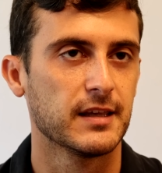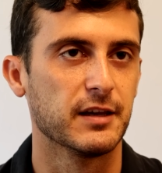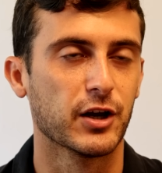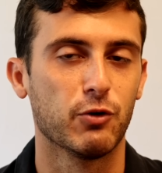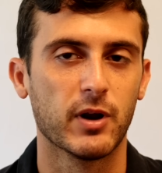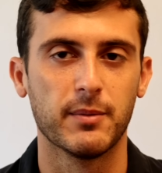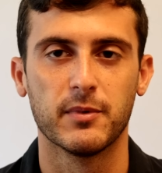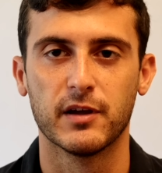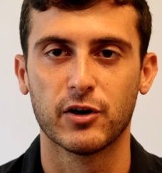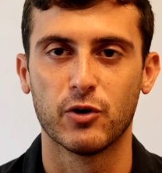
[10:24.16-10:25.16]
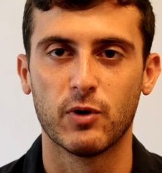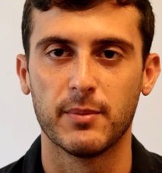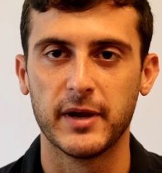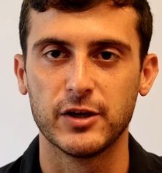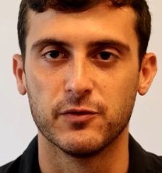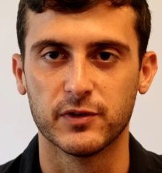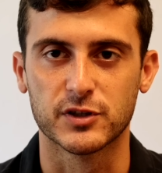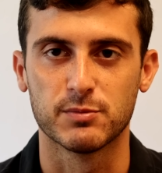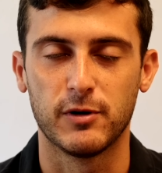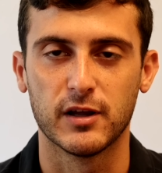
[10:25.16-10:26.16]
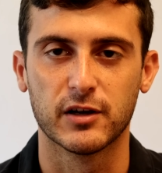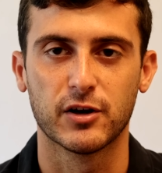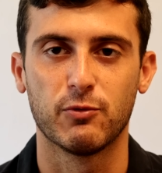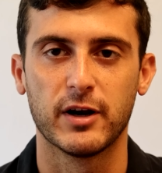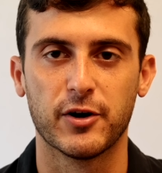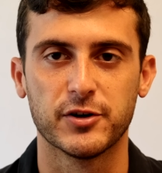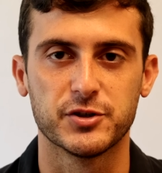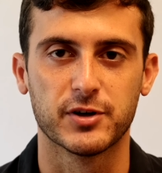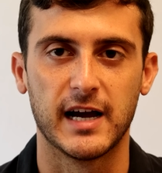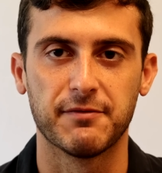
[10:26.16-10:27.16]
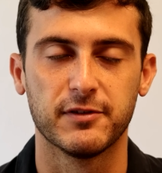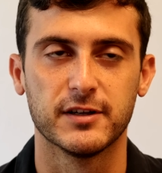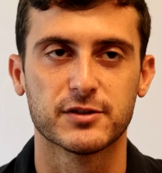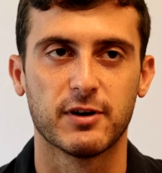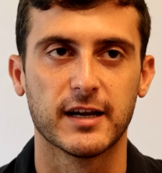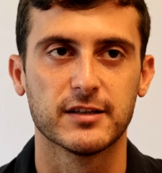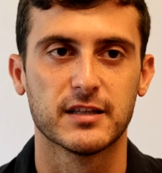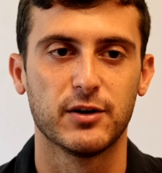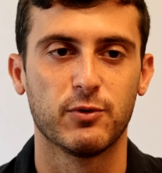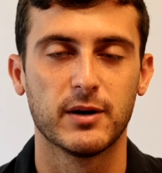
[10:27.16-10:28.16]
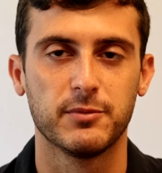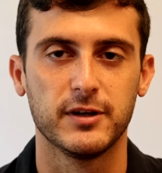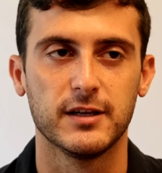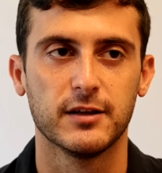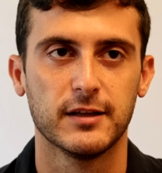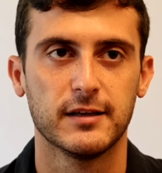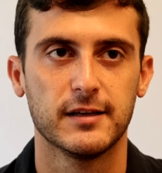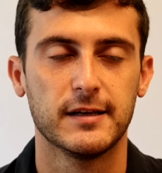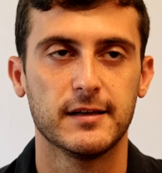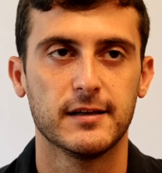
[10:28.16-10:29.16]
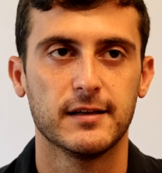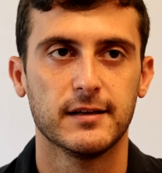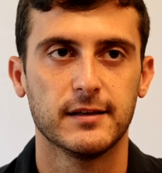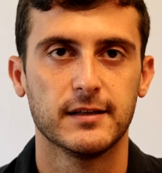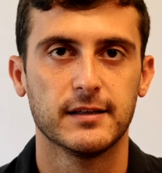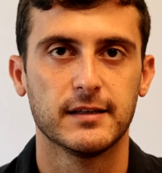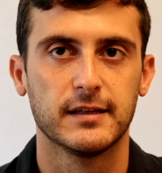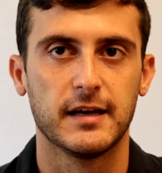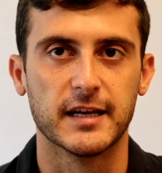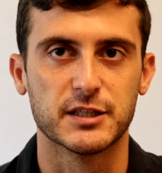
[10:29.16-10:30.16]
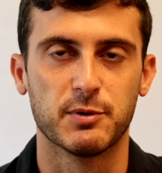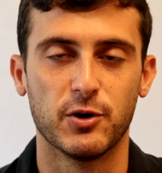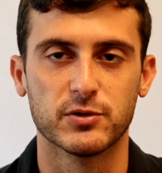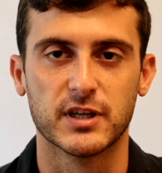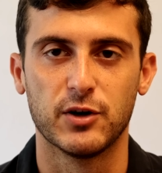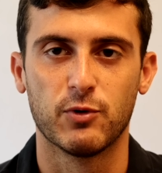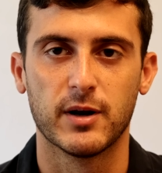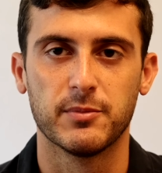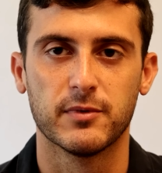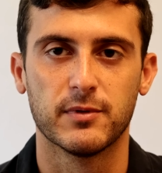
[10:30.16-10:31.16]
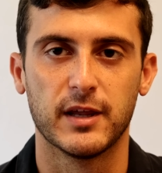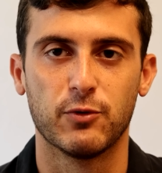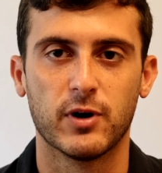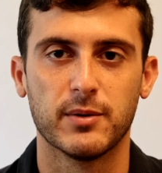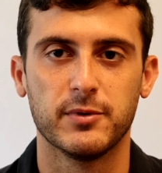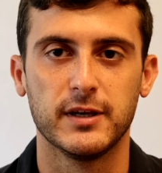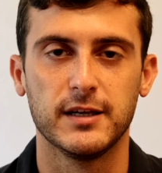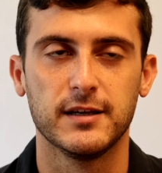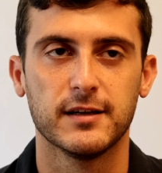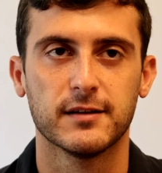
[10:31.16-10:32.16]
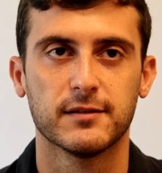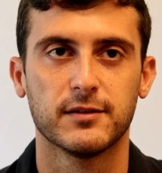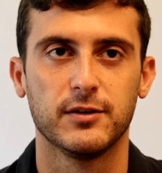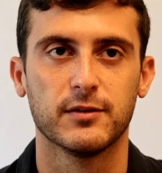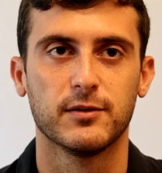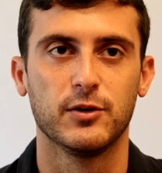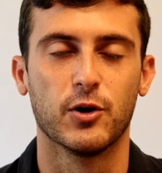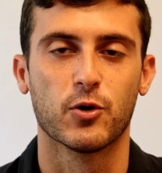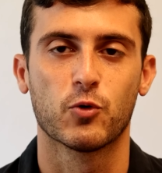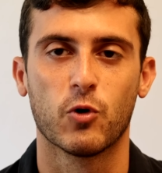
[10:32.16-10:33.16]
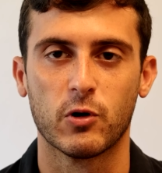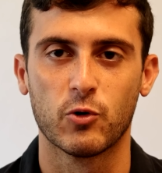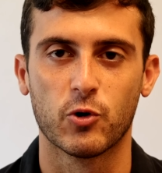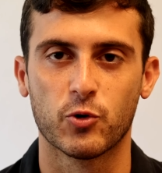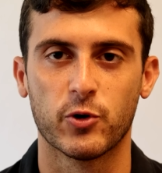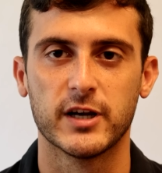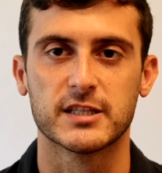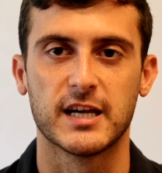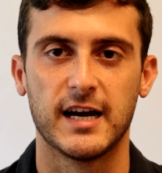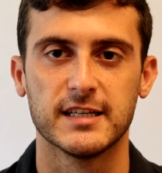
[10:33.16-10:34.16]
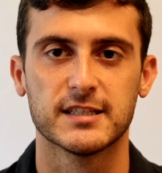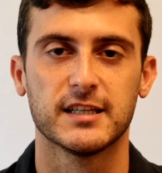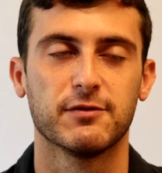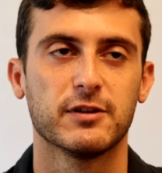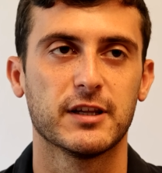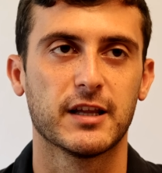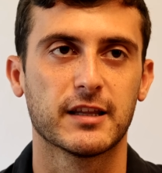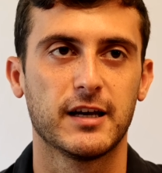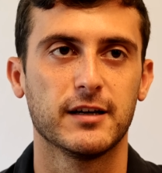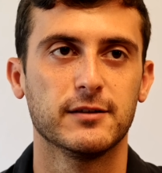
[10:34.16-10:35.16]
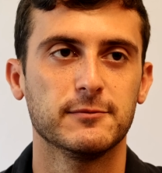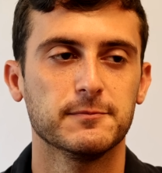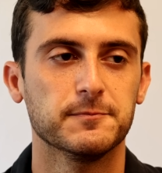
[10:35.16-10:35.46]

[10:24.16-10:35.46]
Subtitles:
They're gonna want to make you feel small. They're gonna want to hurt your confidence, right? Because they don't want to be exposed. They don't want to be, quote unquote, criticized and everything like that.